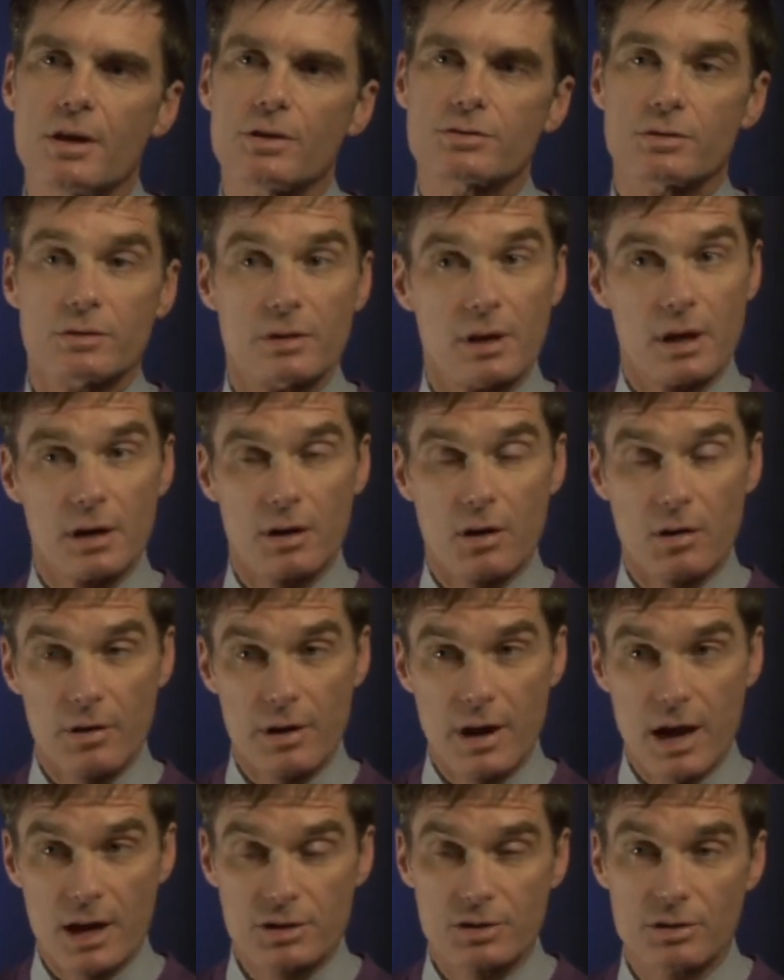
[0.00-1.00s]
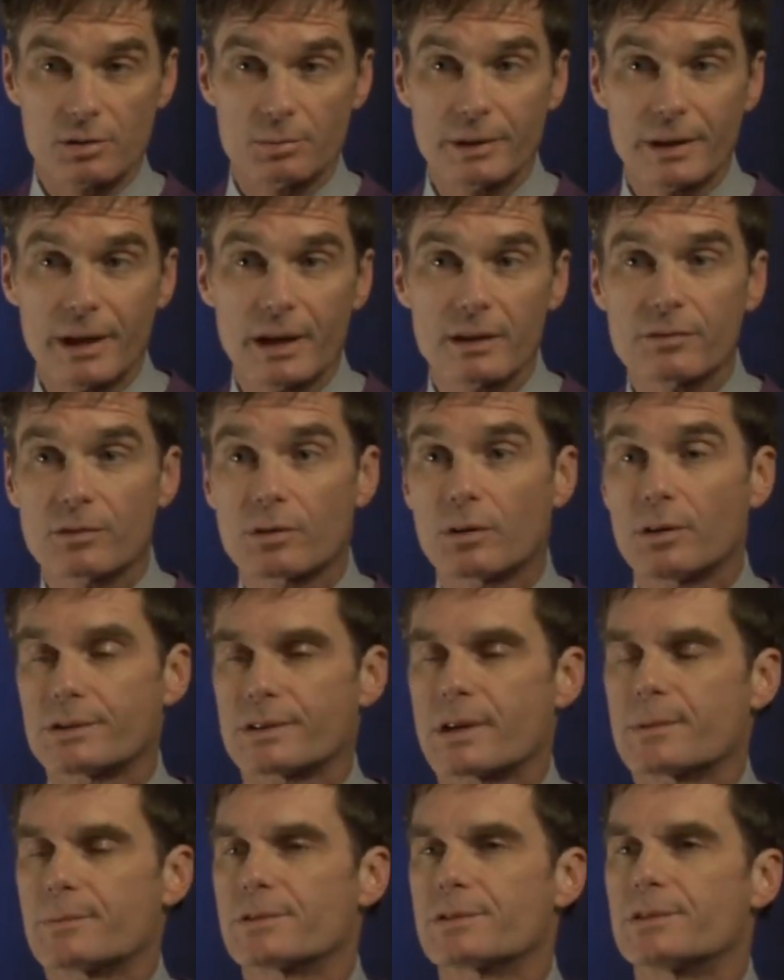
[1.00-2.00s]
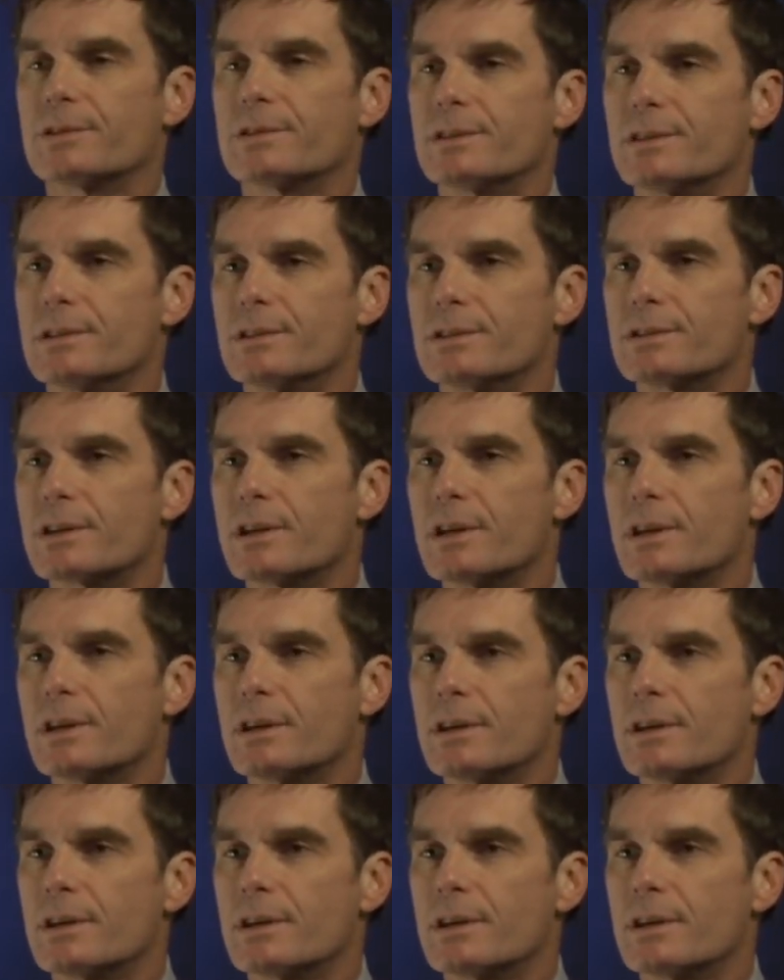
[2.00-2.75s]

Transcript: so that our national plan for Alzheimer's disease